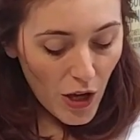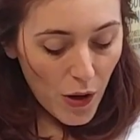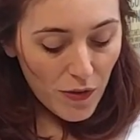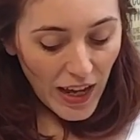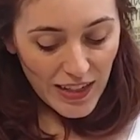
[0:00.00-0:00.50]

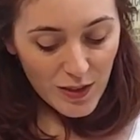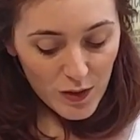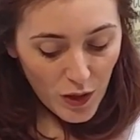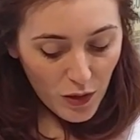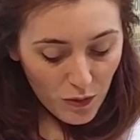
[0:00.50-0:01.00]
of
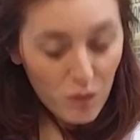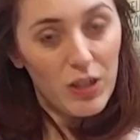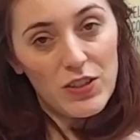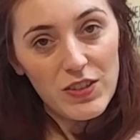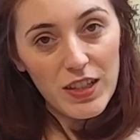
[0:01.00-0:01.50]
hand-sewn
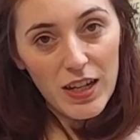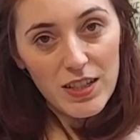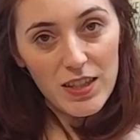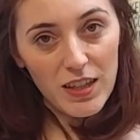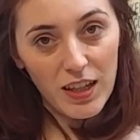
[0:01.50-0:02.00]
Regency
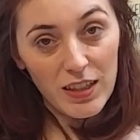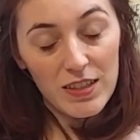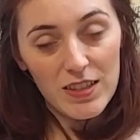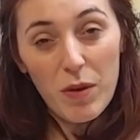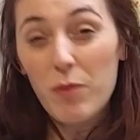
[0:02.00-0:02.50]
underthings.